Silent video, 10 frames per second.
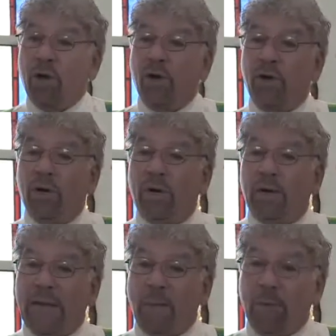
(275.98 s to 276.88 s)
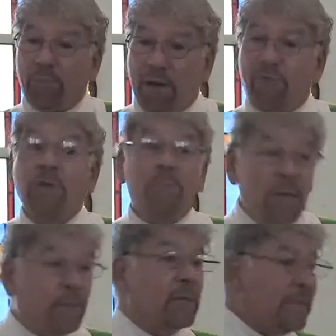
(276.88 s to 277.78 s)
Good. And we pray for the
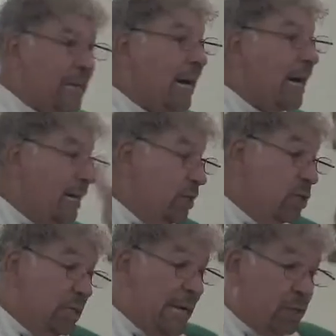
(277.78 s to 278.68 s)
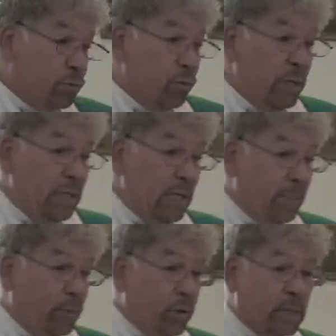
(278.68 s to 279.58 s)
people in the cottages. That's really
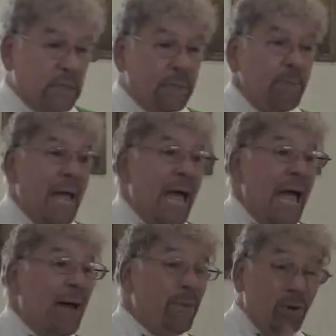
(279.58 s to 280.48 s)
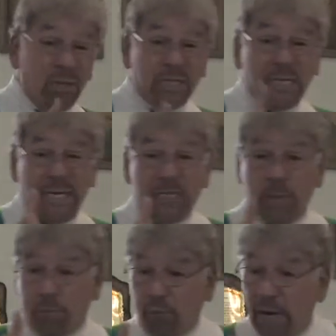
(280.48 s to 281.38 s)
important. And we also need
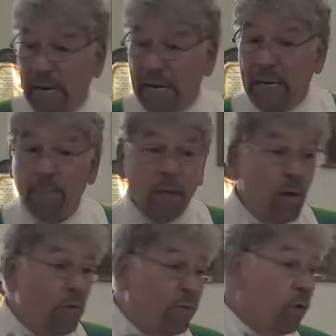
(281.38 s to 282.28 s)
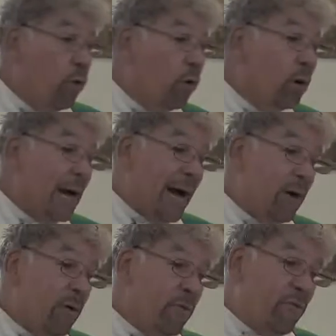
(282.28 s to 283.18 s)
to pray for
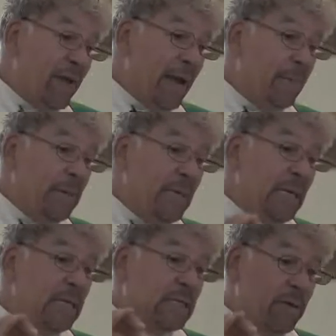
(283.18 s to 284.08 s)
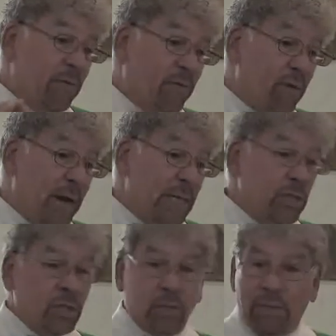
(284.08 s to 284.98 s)
our families and
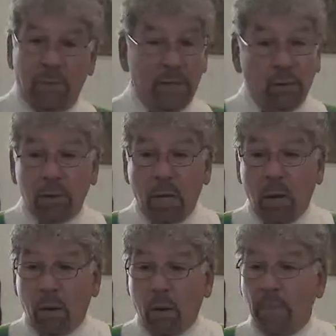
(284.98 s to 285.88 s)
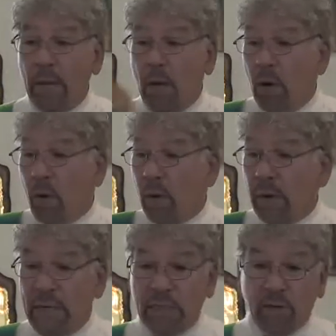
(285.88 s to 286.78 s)
friends that we don't know who
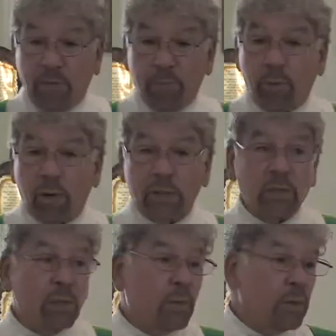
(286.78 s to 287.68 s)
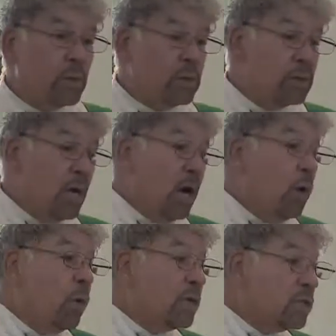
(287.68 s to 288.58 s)
are in different parts of the world
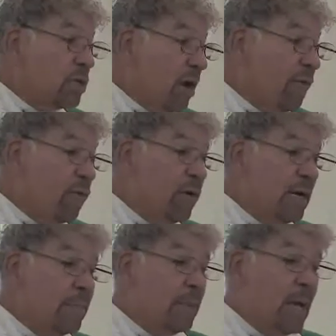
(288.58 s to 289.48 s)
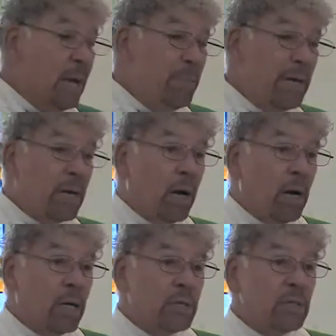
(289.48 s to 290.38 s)
who are suffering
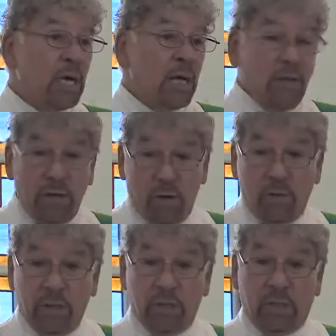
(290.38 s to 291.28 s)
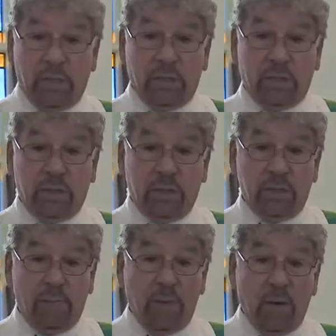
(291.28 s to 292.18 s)
because they're Christians.
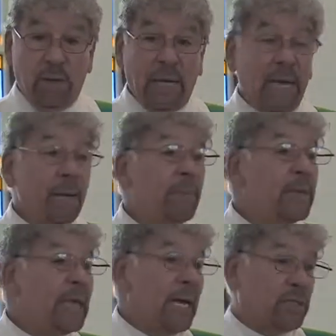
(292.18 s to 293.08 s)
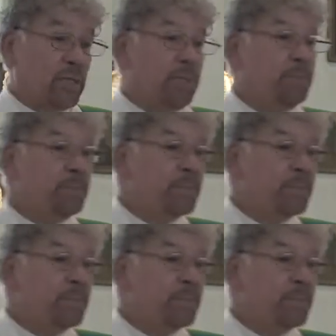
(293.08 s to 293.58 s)
Okay? Yes.